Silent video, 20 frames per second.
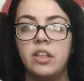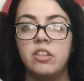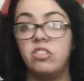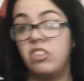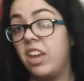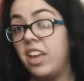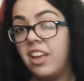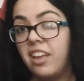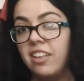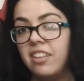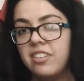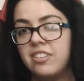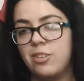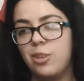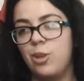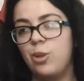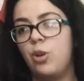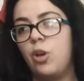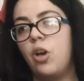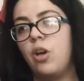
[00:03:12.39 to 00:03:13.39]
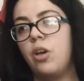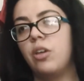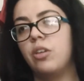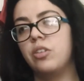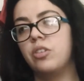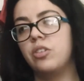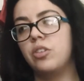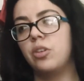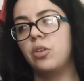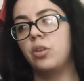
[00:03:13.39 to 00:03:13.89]
yeah. So
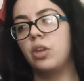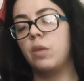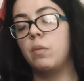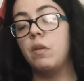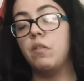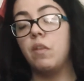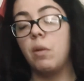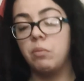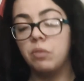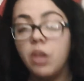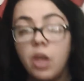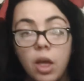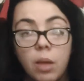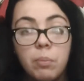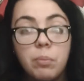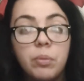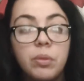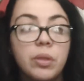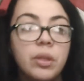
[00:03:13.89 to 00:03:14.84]
give it a thumbs up.